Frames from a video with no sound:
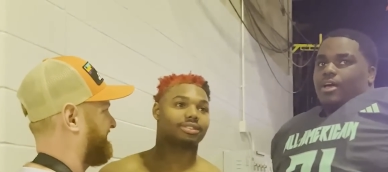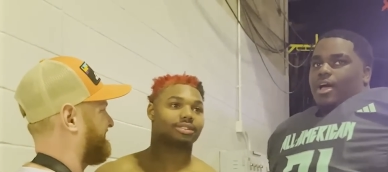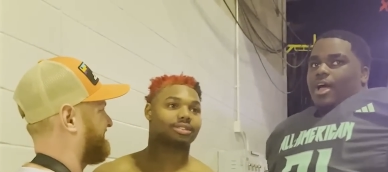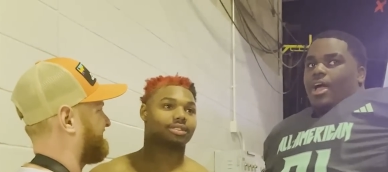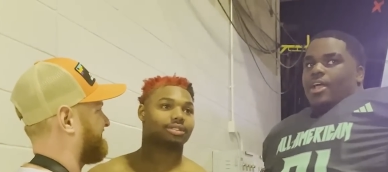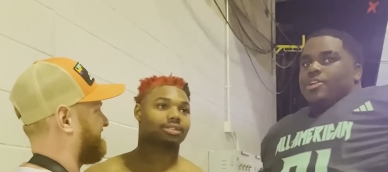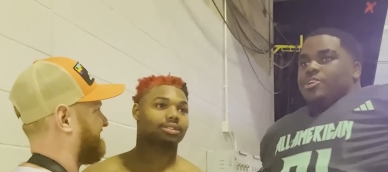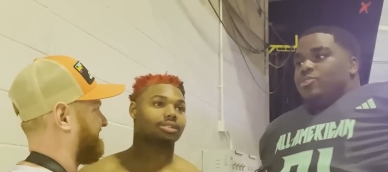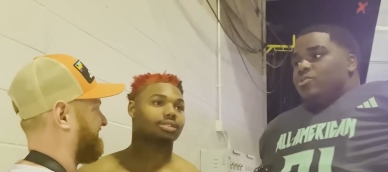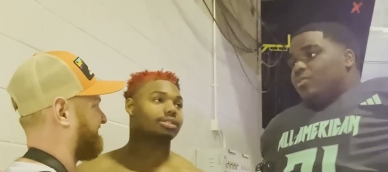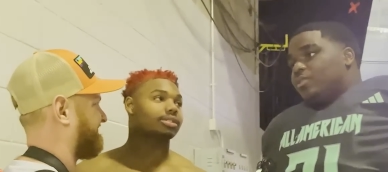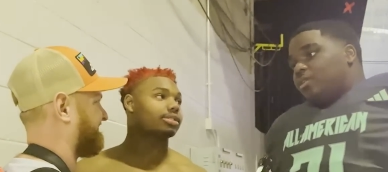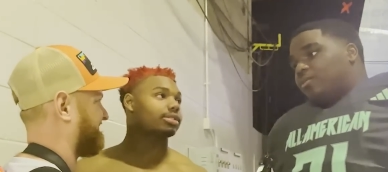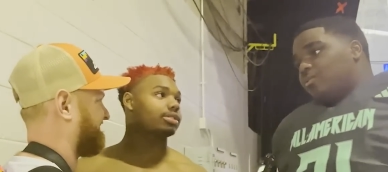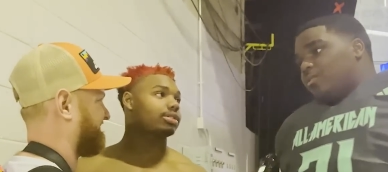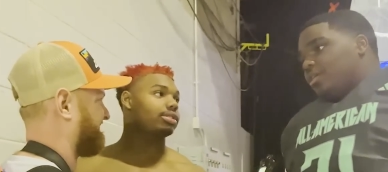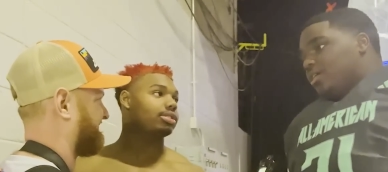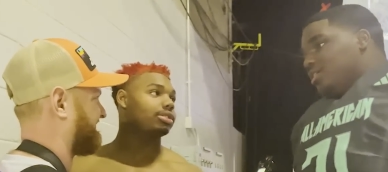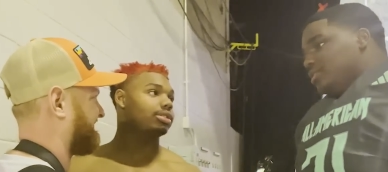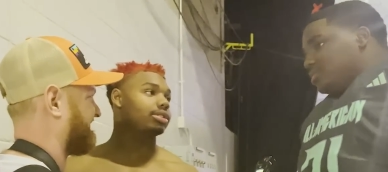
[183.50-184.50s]
Speaker 1: I knew what it
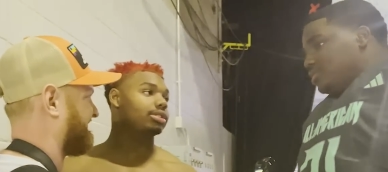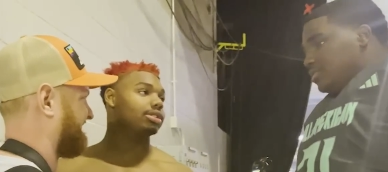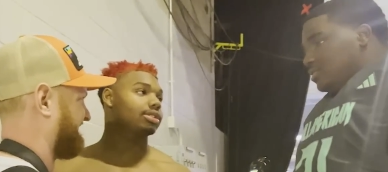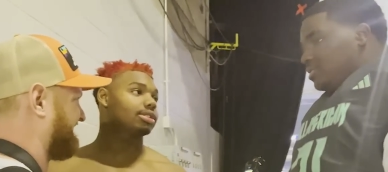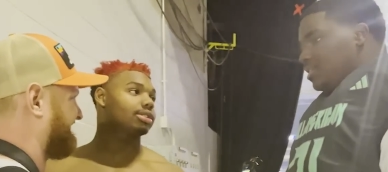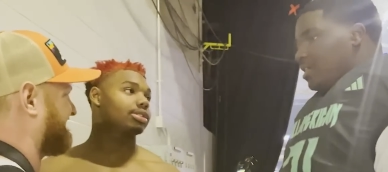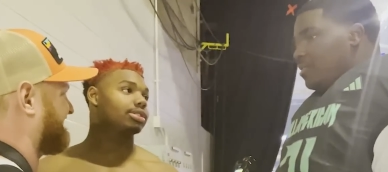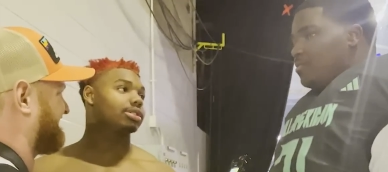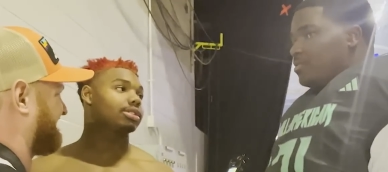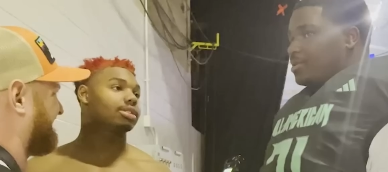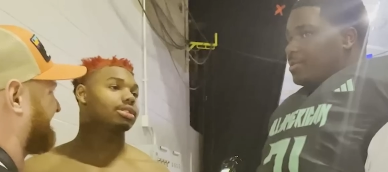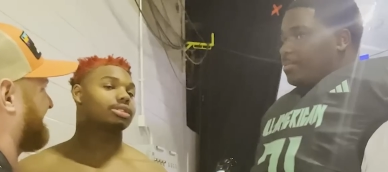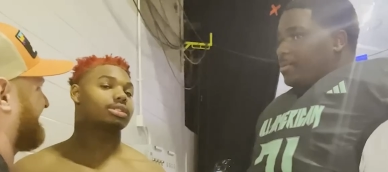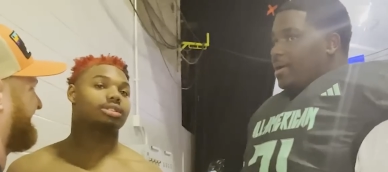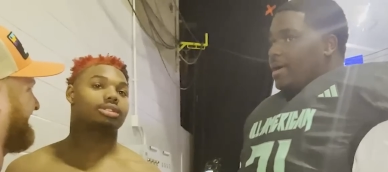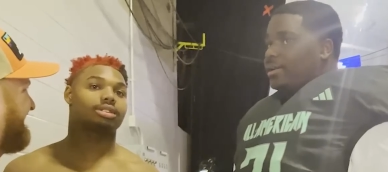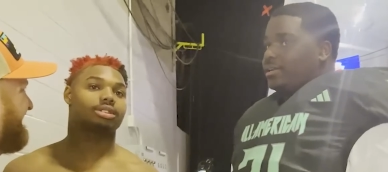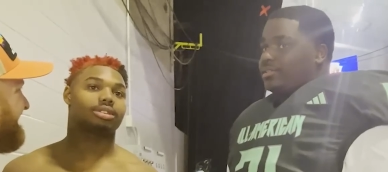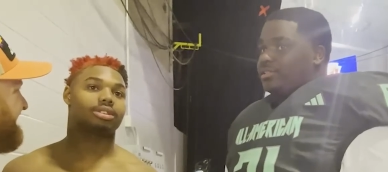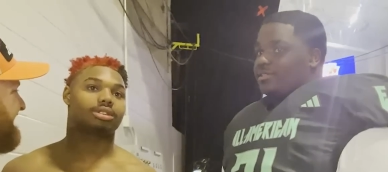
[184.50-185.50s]
was since day one of
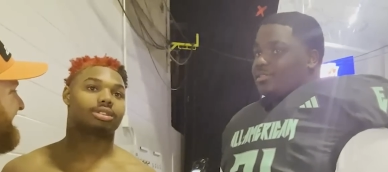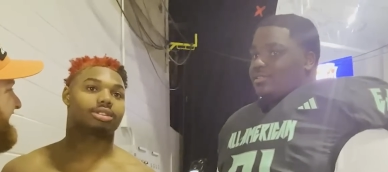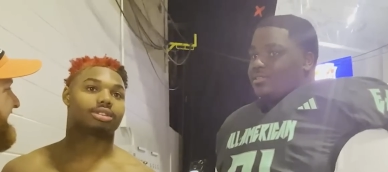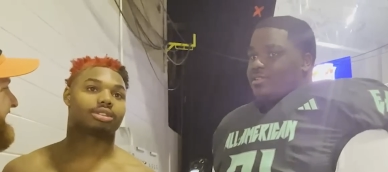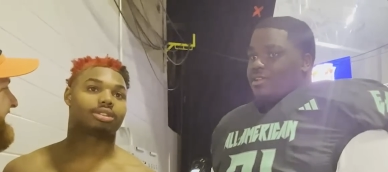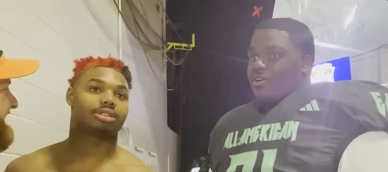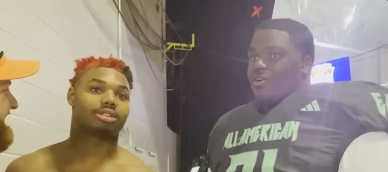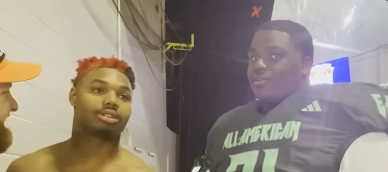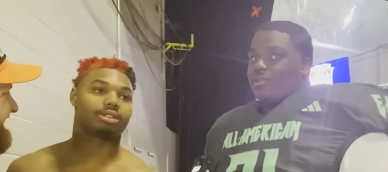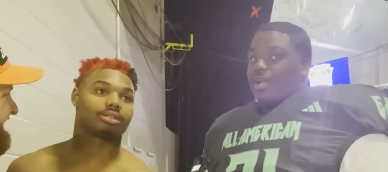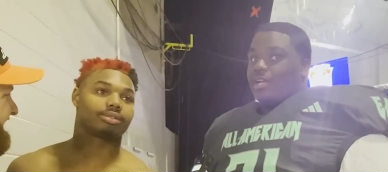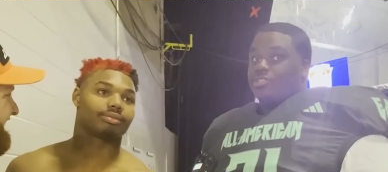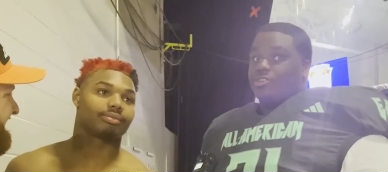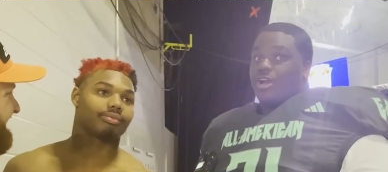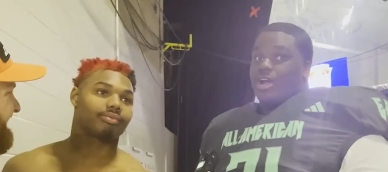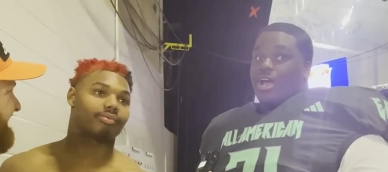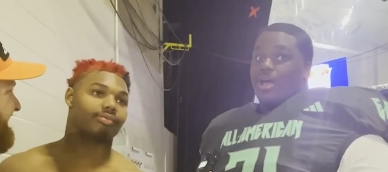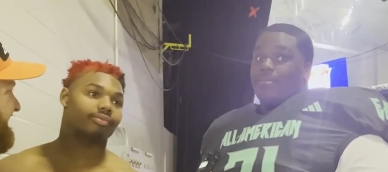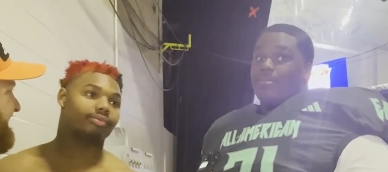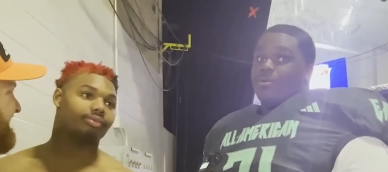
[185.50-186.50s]
practice. You know, I
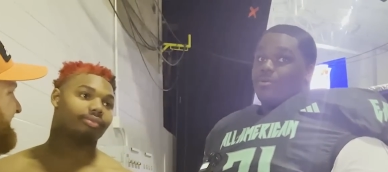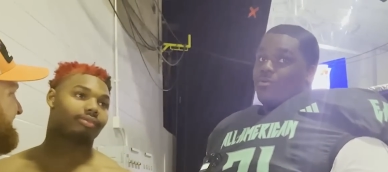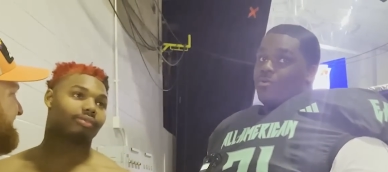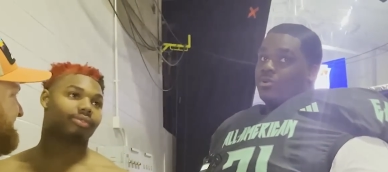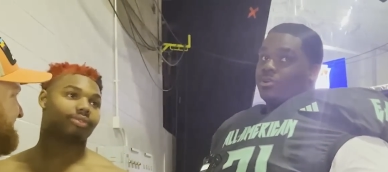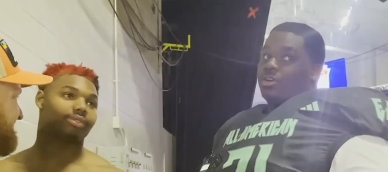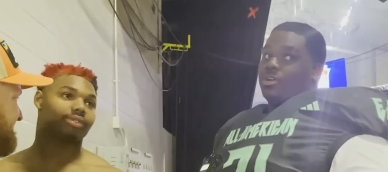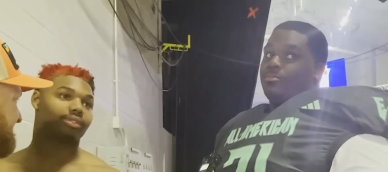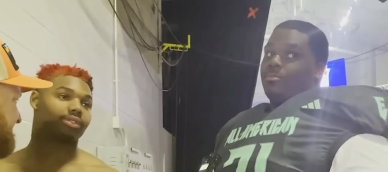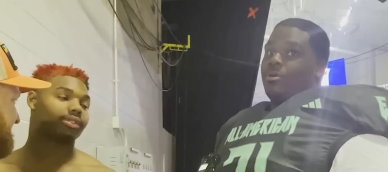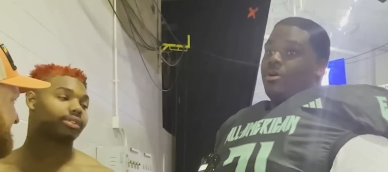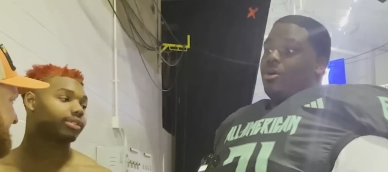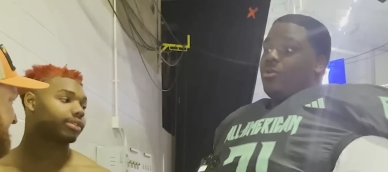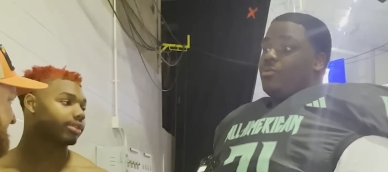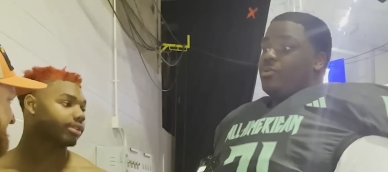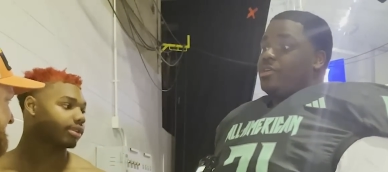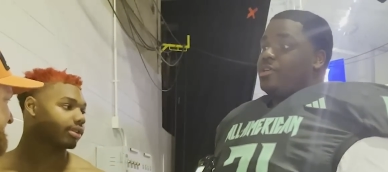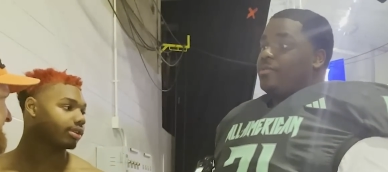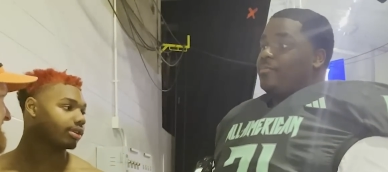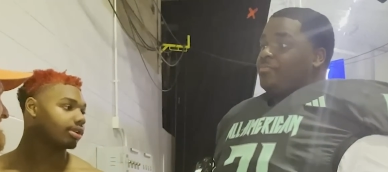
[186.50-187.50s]
try. I've been warning them all
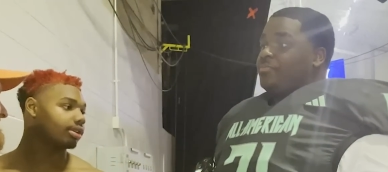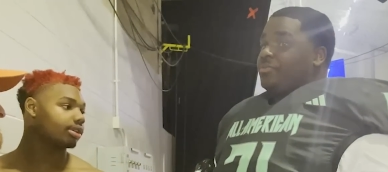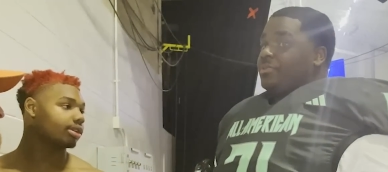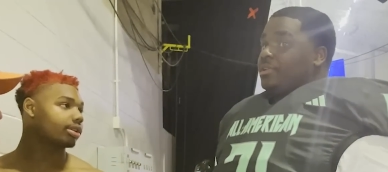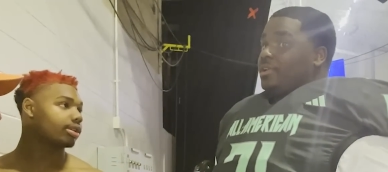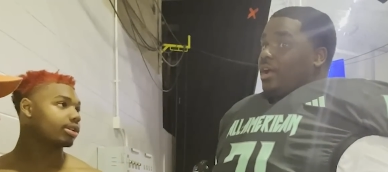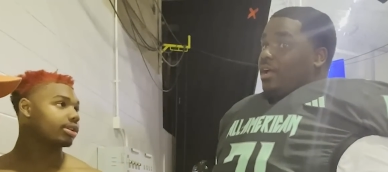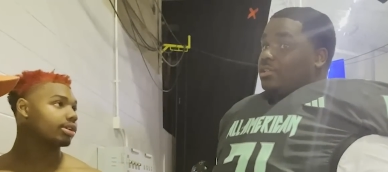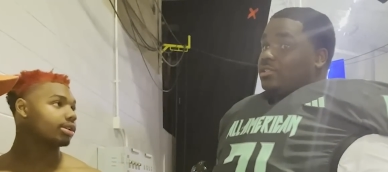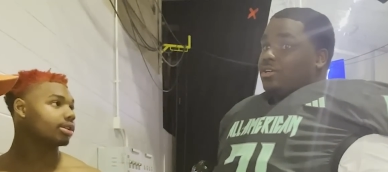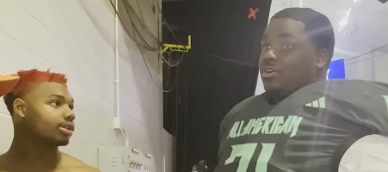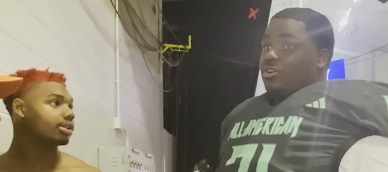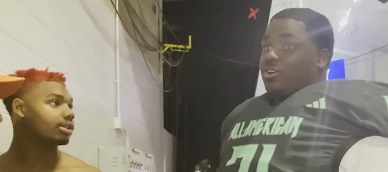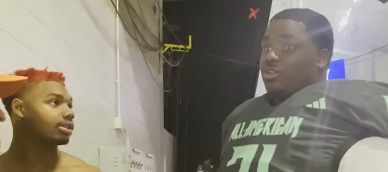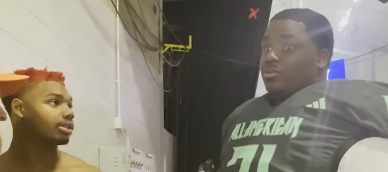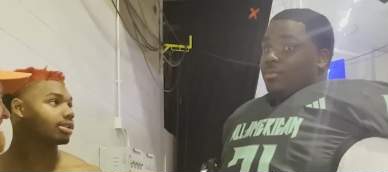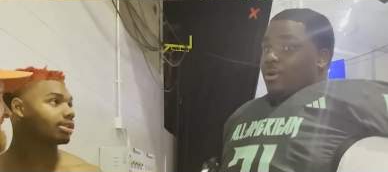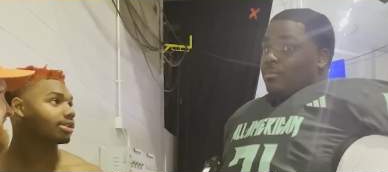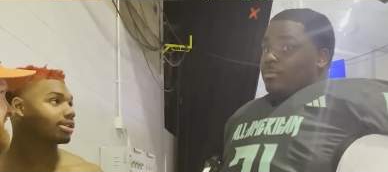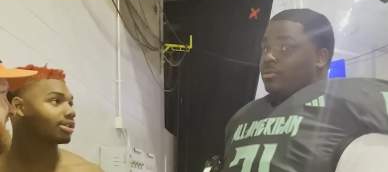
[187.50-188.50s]
week. I told
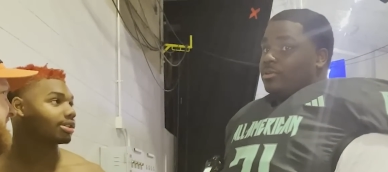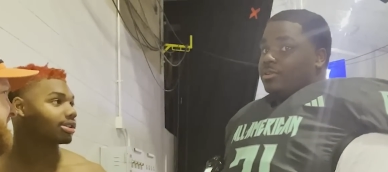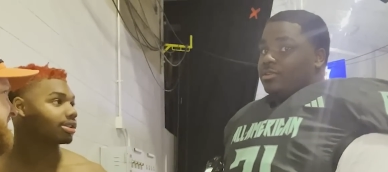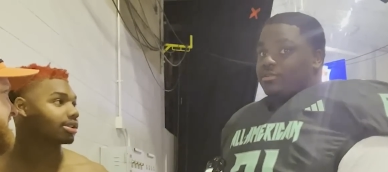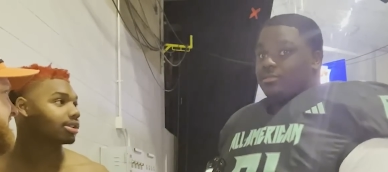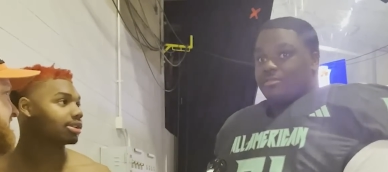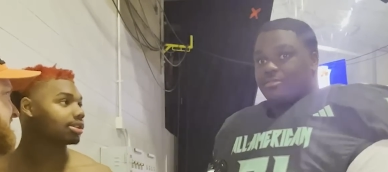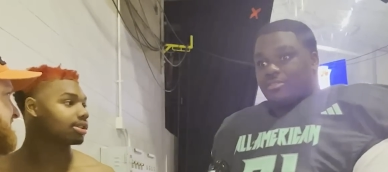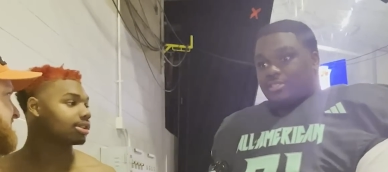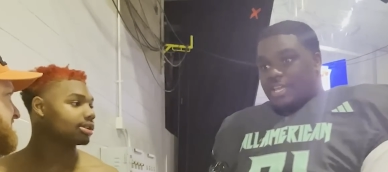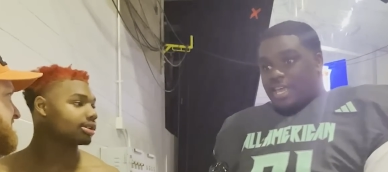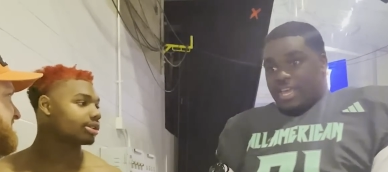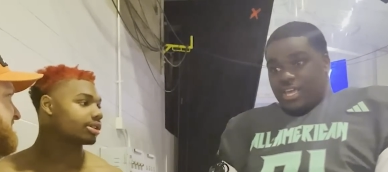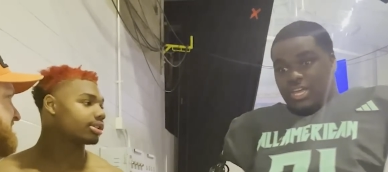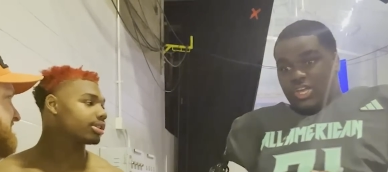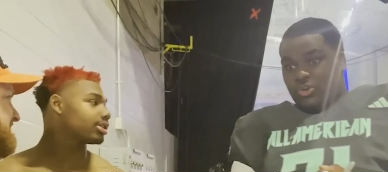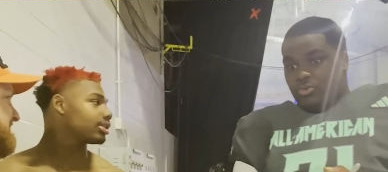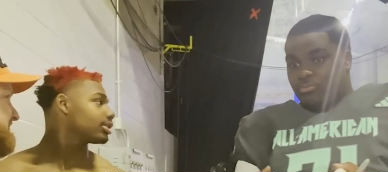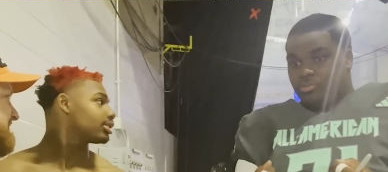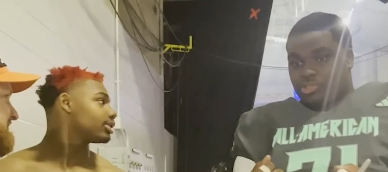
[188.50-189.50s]
them I'm gonna take
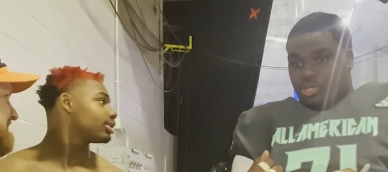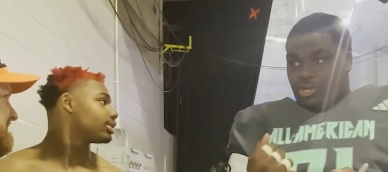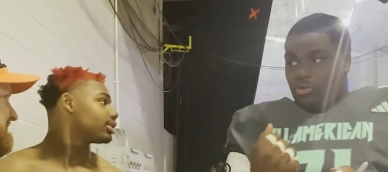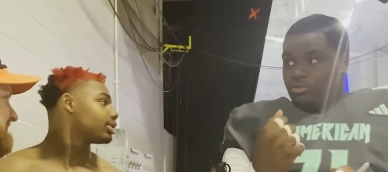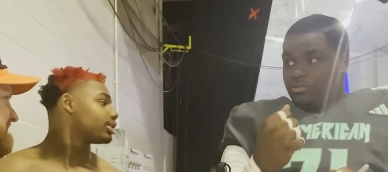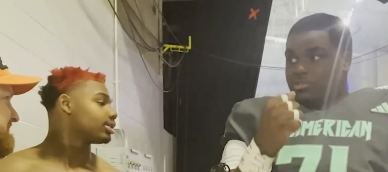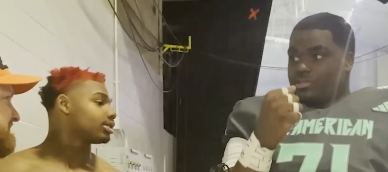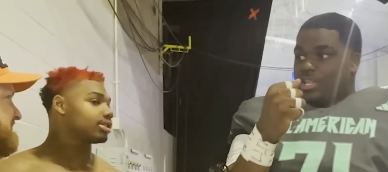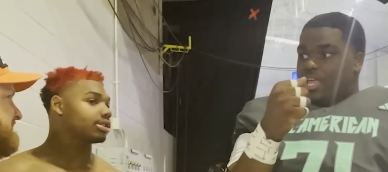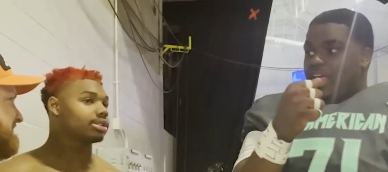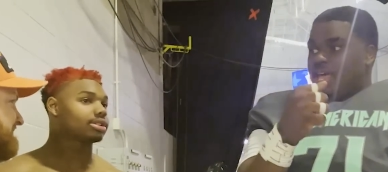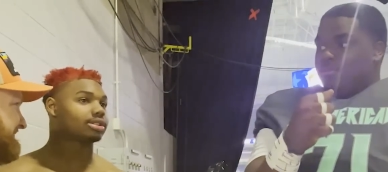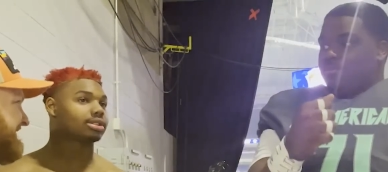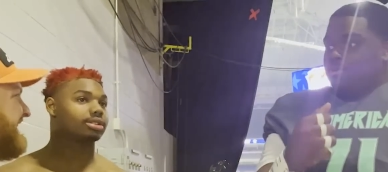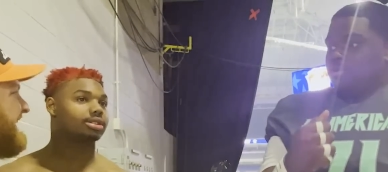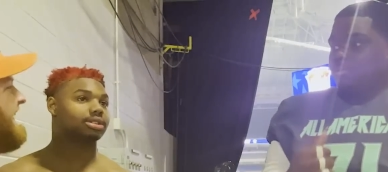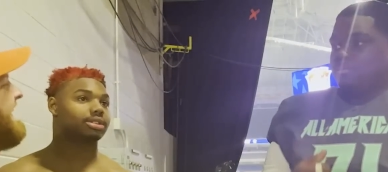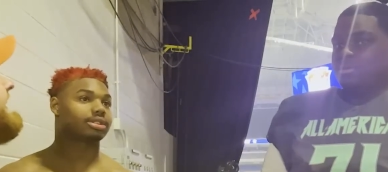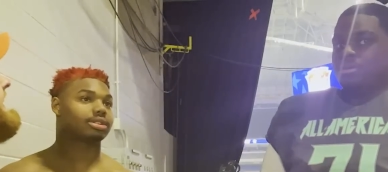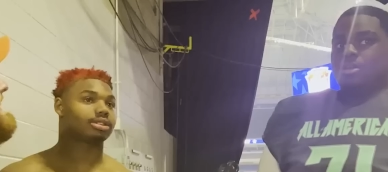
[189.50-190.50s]
him, choke slam
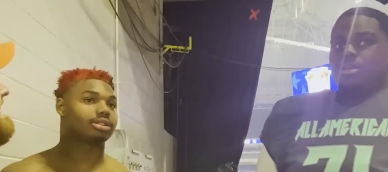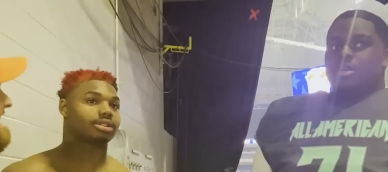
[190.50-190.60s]
him.